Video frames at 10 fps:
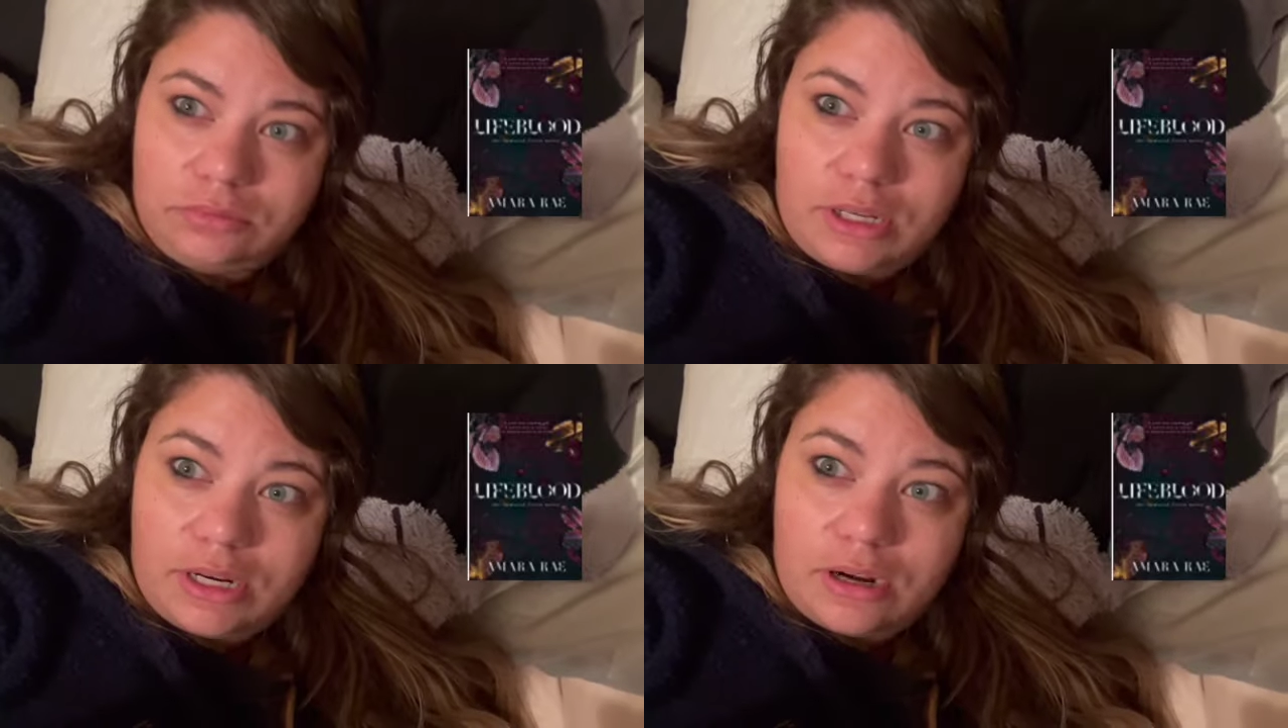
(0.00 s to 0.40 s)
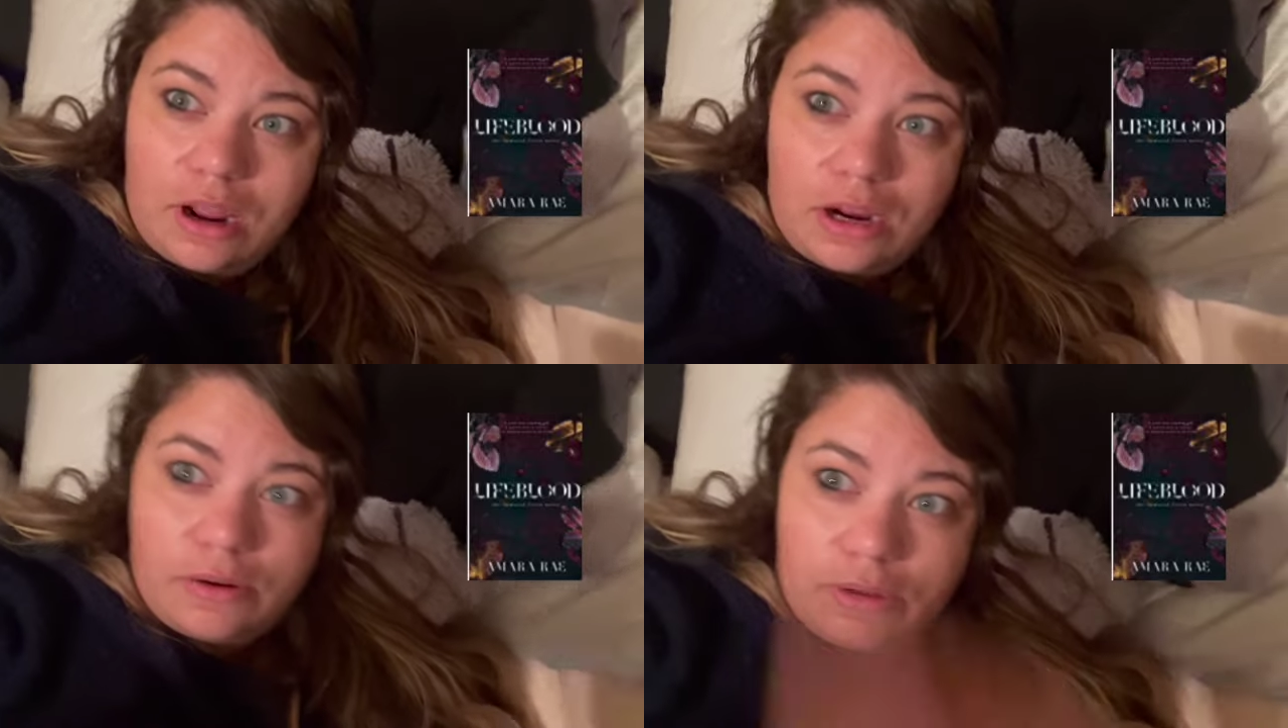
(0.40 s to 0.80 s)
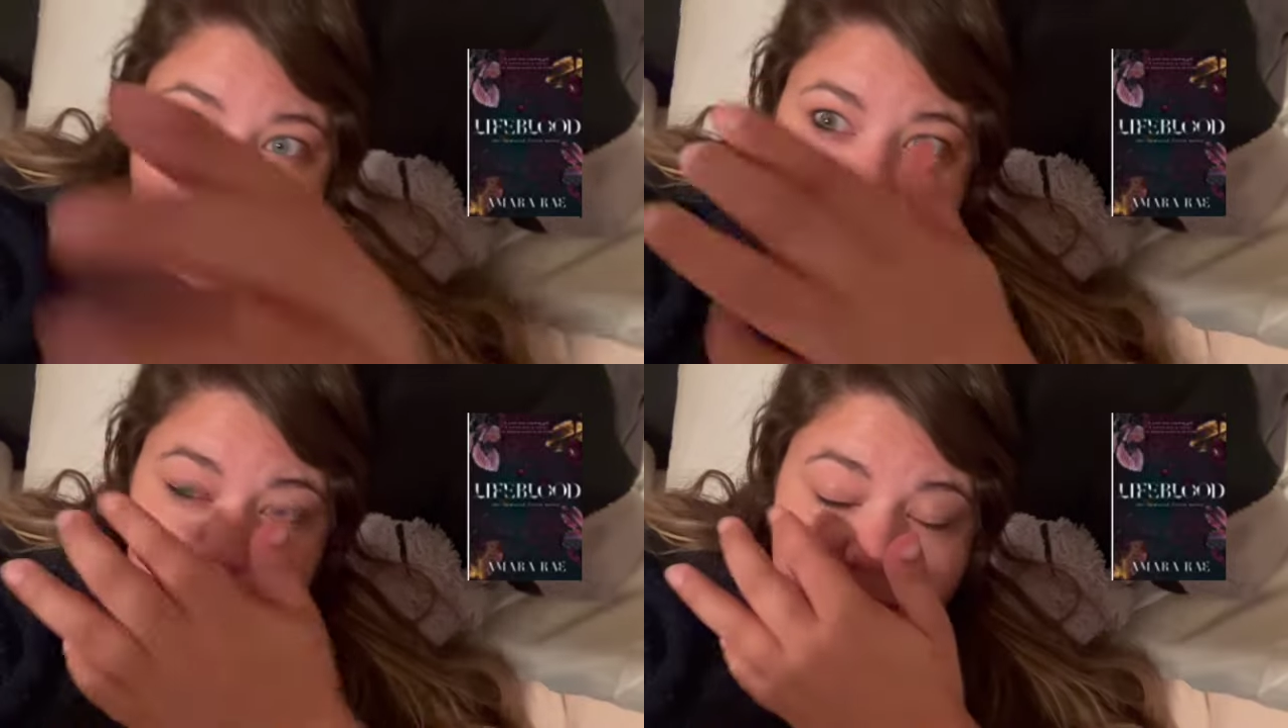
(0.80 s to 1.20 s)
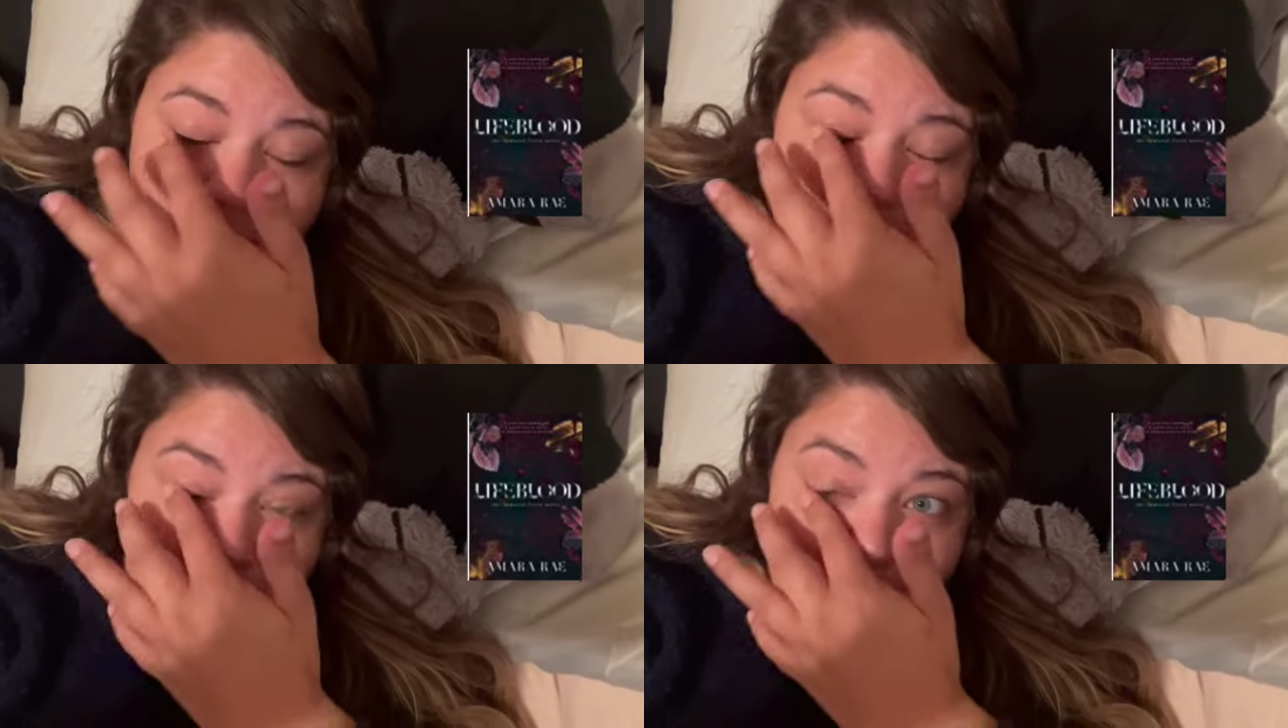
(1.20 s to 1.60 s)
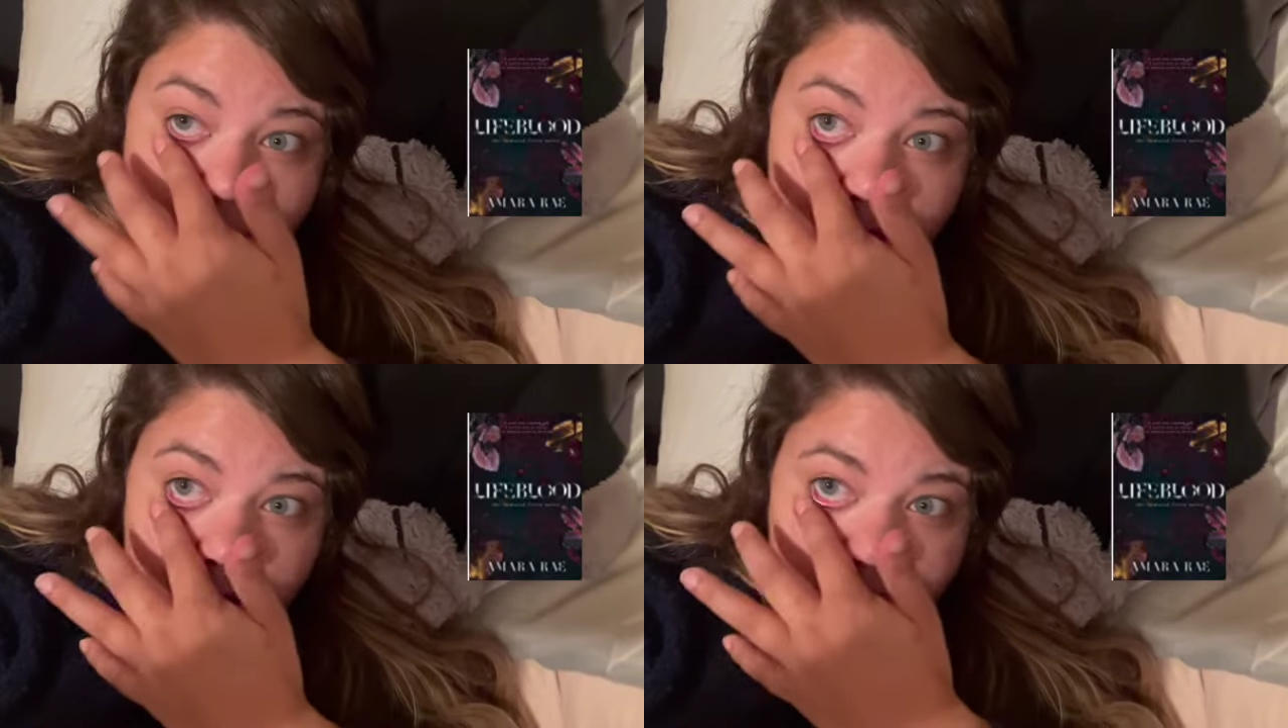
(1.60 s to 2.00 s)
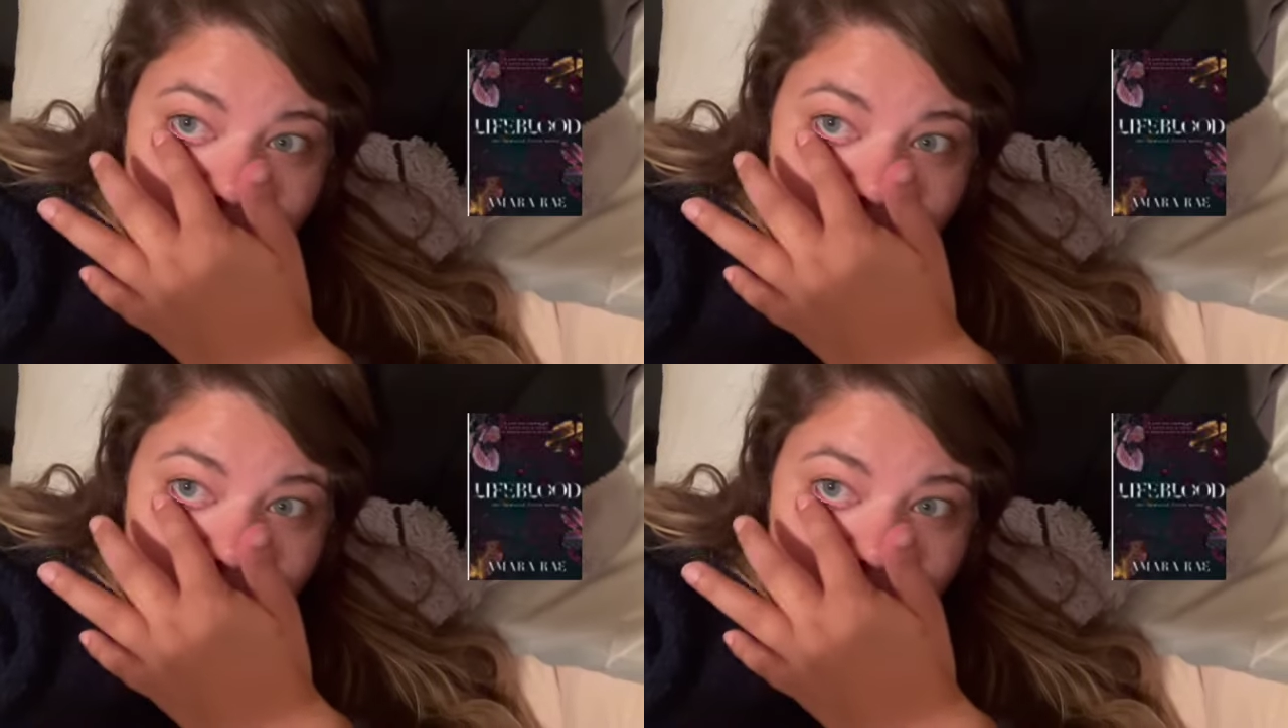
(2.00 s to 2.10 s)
I did not do a good job at taking my makeup